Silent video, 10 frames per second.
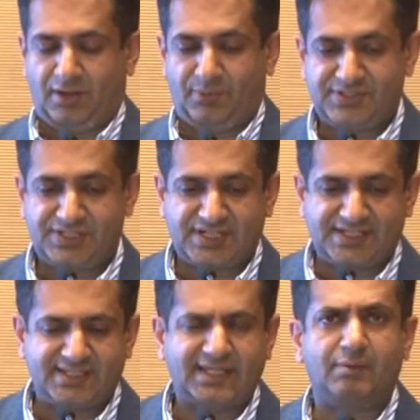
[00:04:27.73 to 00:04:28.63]
We
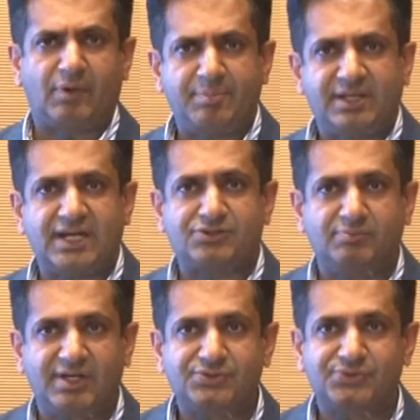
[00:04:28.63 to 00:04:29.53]
suggested that might be
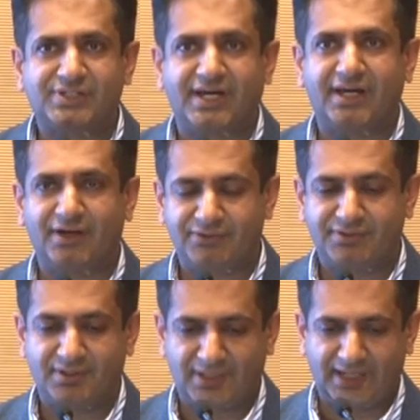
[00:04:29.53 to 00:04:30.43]
detrimental to her health,
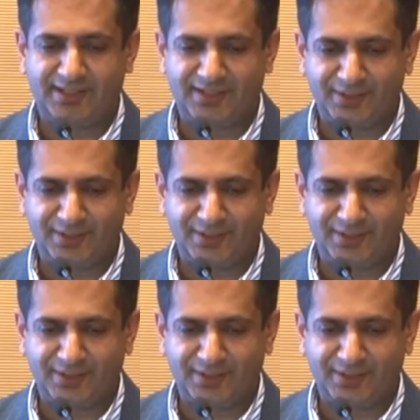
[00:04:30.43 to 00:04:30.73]
and